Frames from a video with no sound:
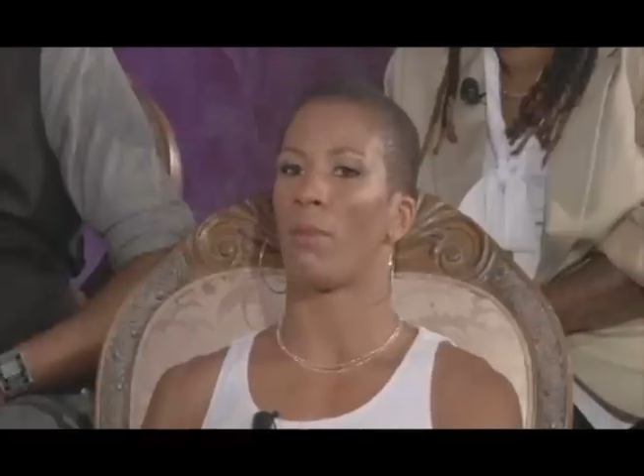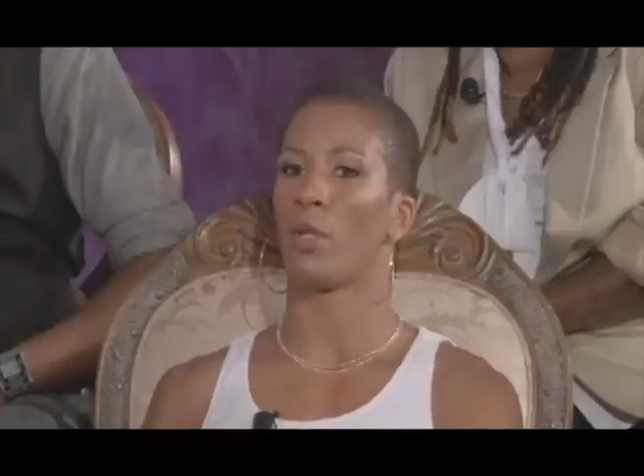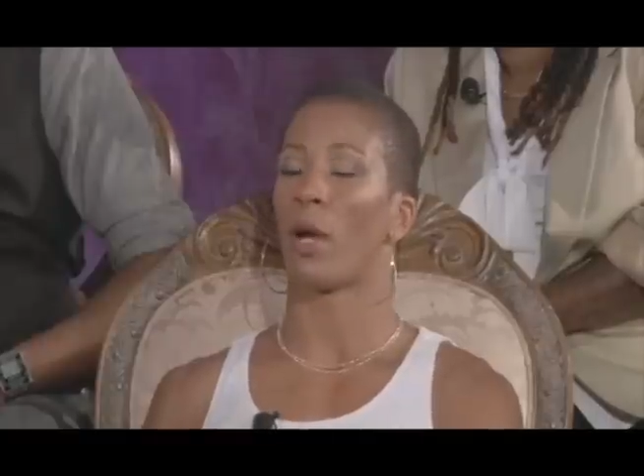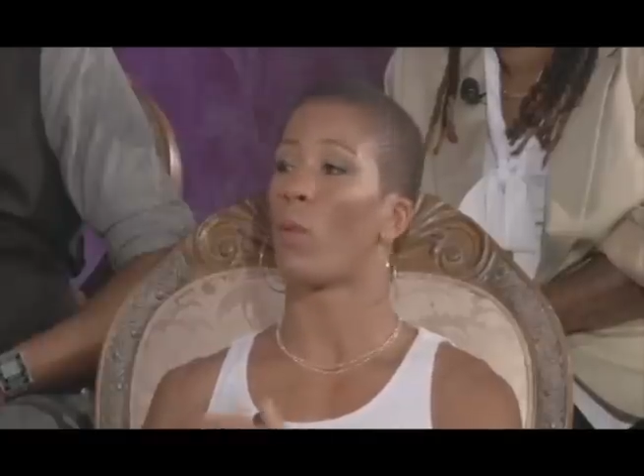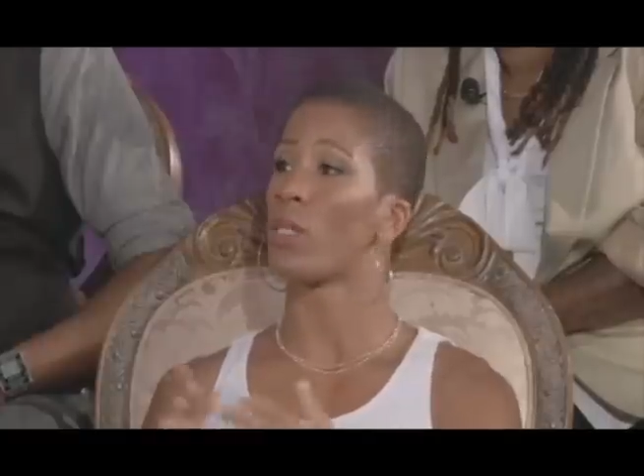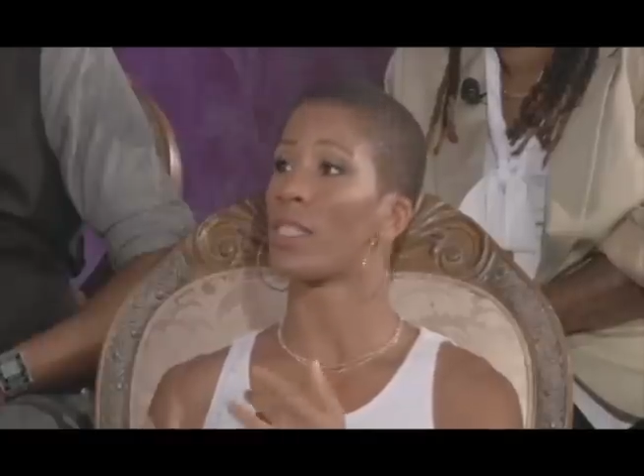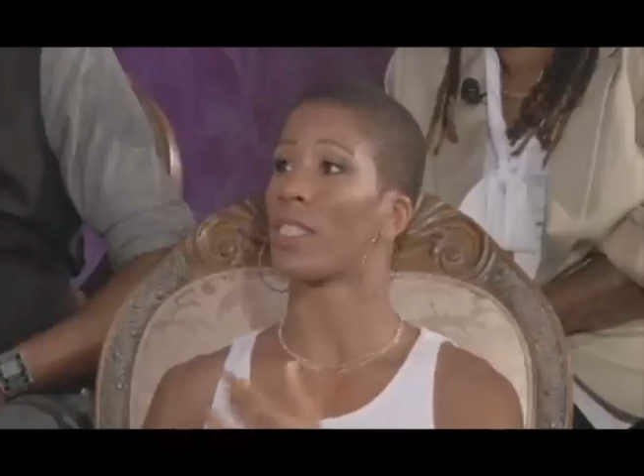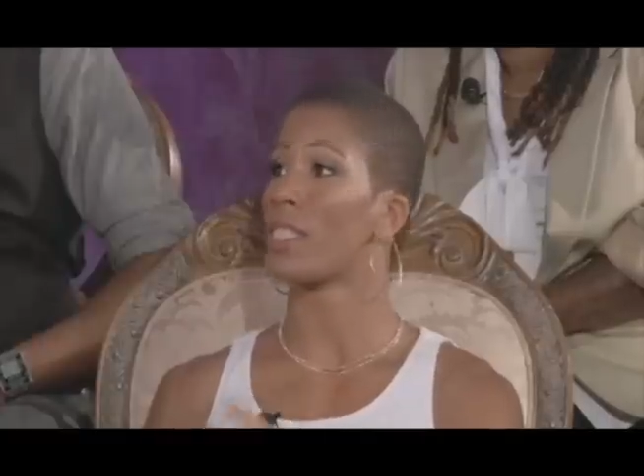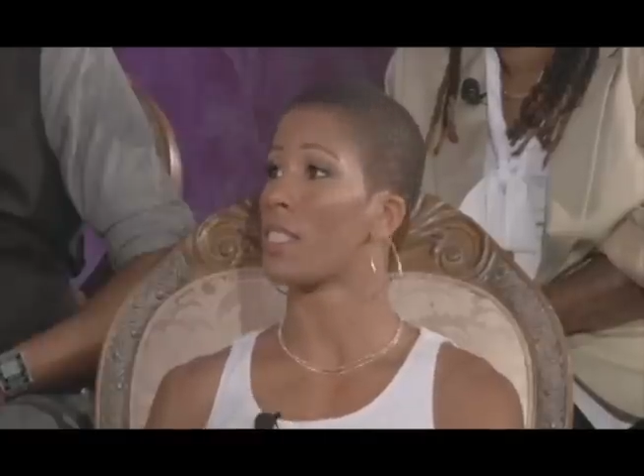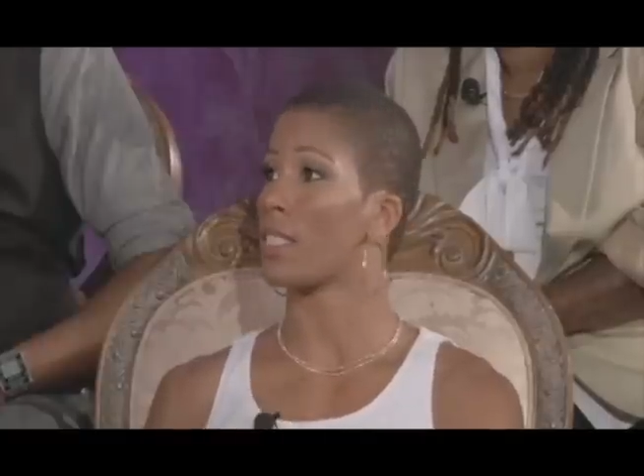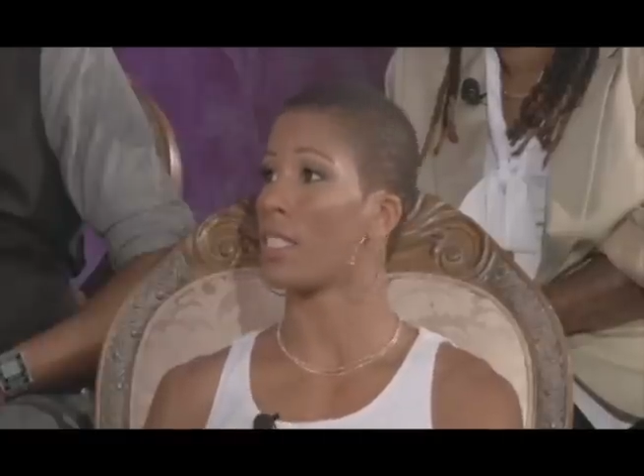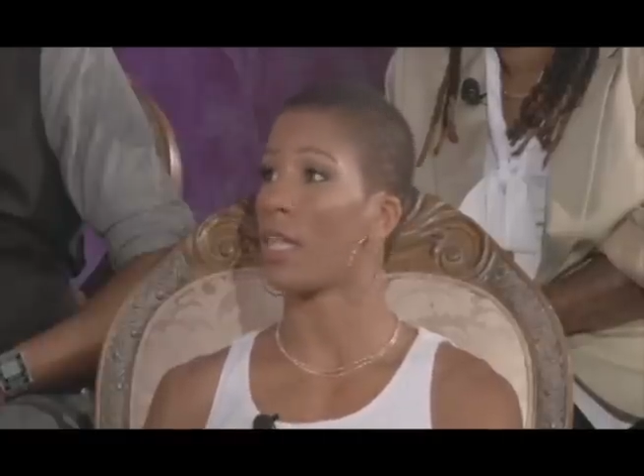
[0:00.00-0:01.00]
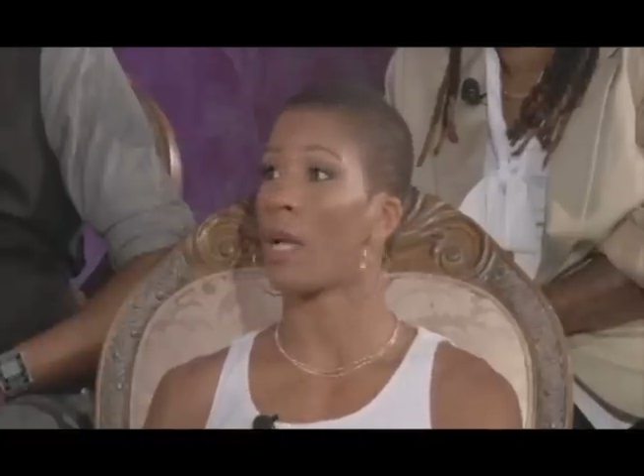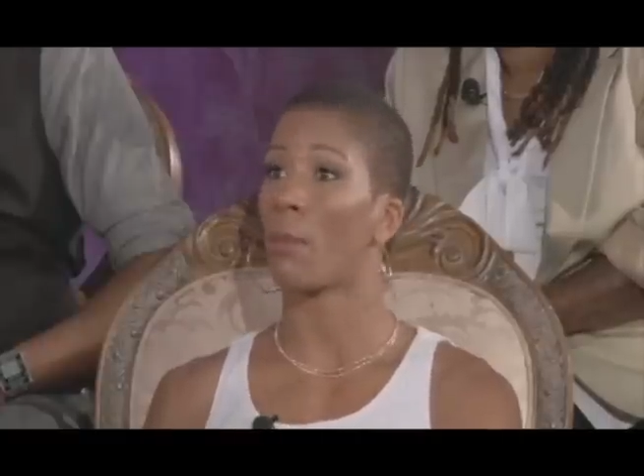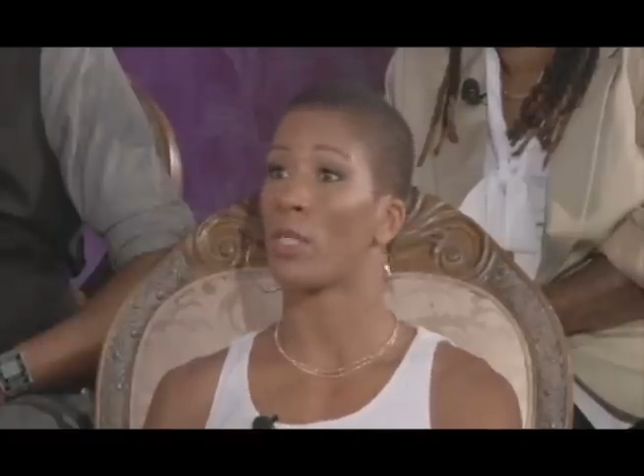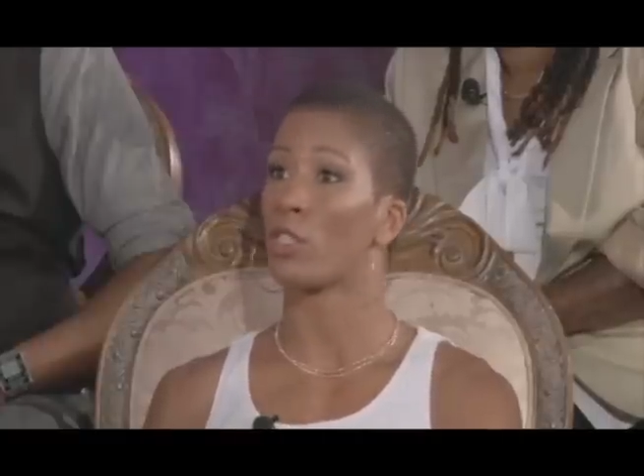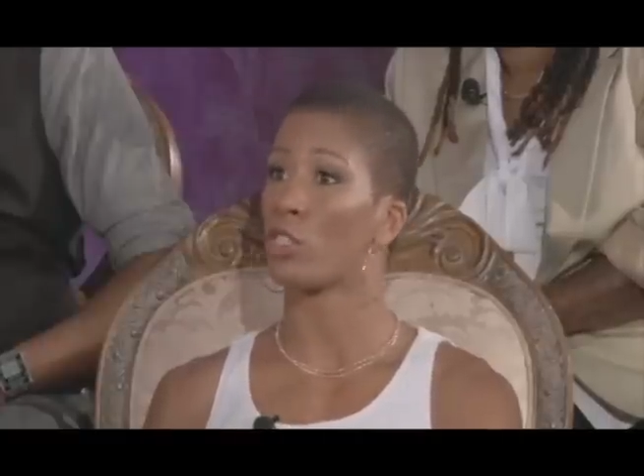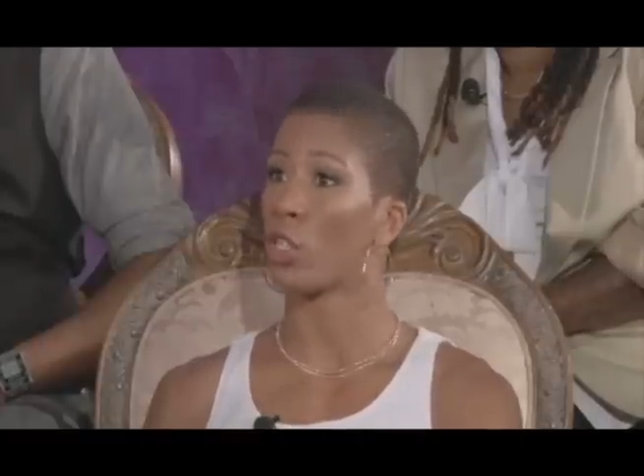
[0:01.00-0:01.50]
You know, I wasn't consistently
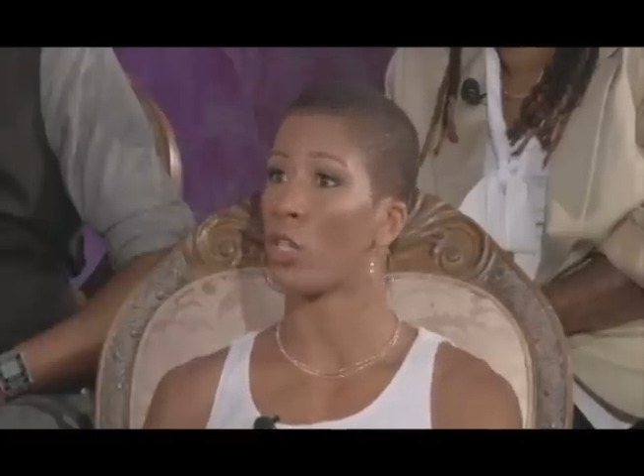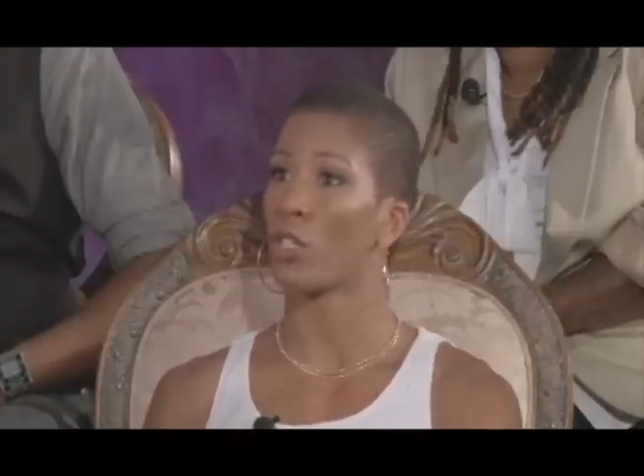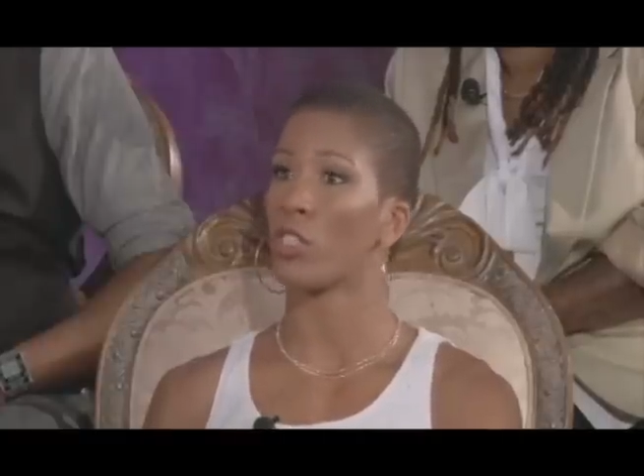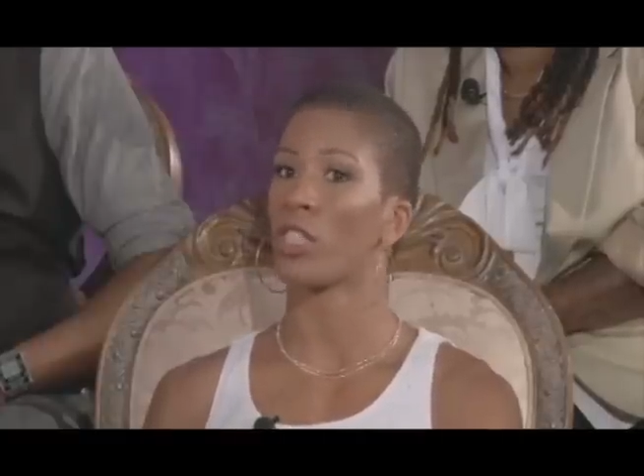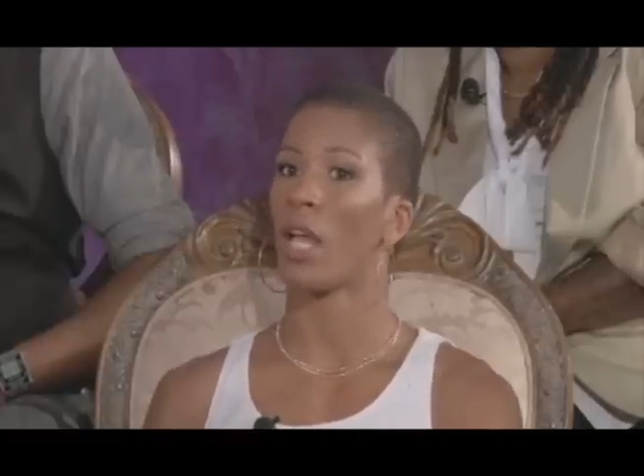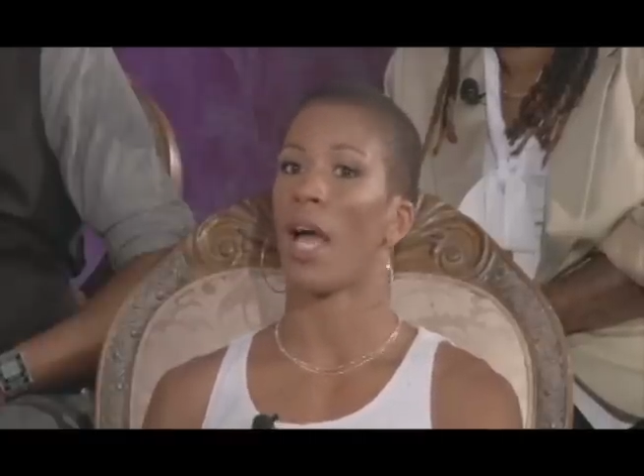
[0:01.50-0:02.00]
coming to church.